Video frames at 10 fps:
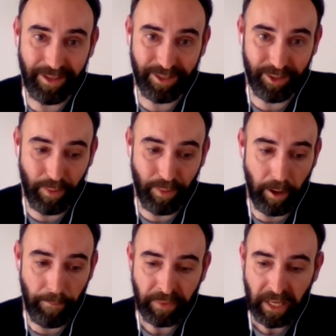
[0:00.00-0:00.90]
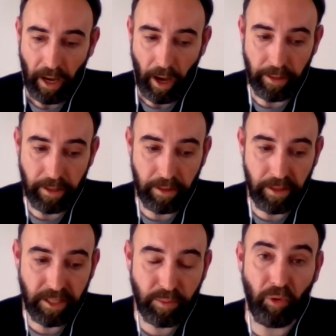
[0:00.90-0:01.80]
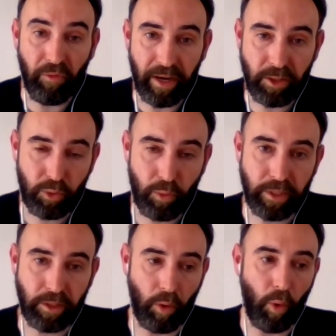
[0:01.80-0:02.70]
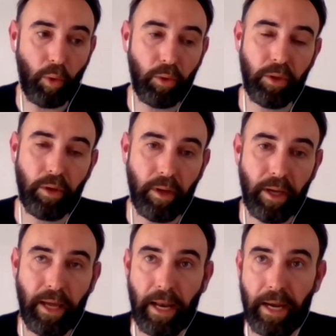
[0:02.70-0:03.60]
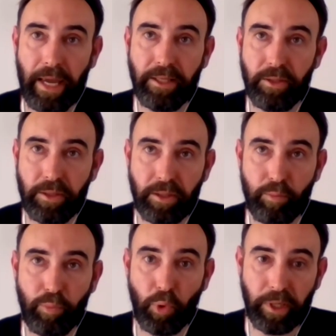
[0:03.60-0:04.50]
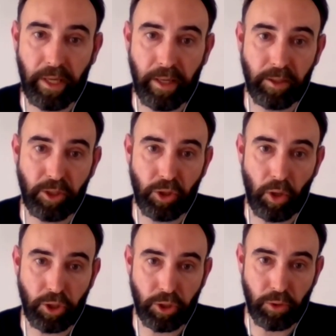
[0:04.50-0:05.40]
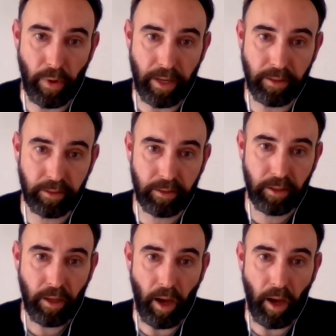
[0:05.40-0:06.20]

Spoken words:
So this provides you with all the latest booking, search trends,